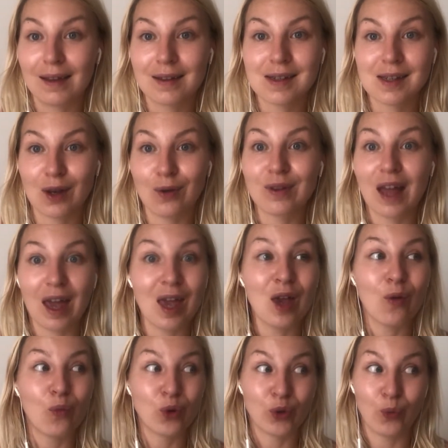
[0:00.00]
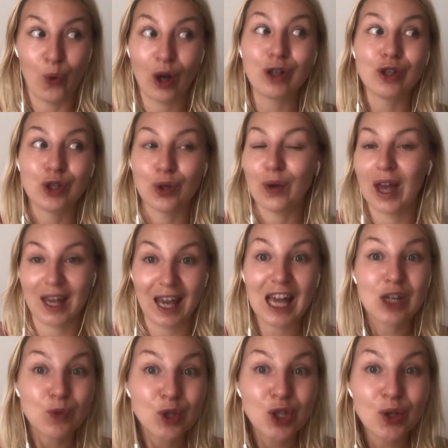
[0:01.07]
so they would want to
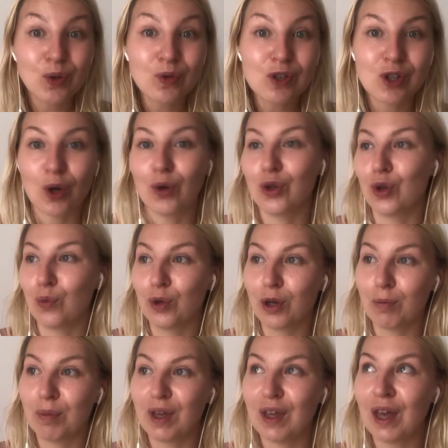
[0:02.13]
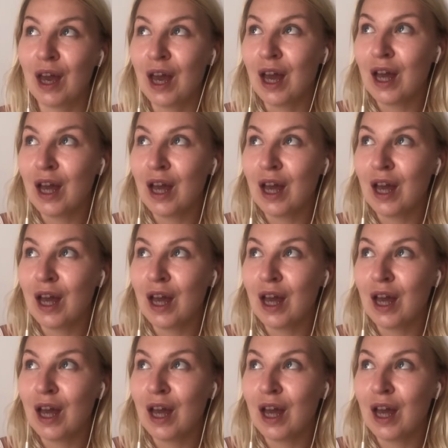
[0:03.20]
engage with you, so you wouldn't be